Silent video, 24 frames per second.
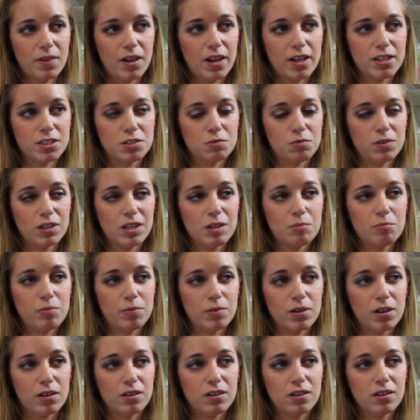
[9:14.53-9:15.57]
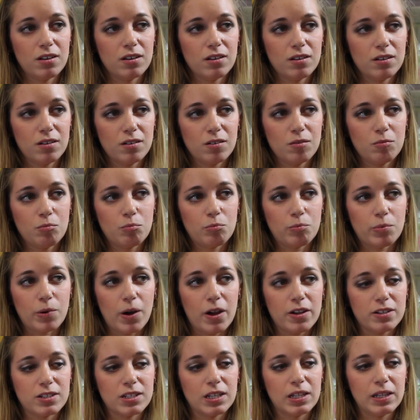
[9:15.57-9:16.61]
has really been
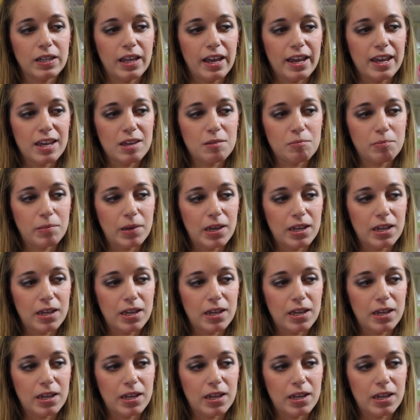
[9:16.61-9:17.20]
brought to light.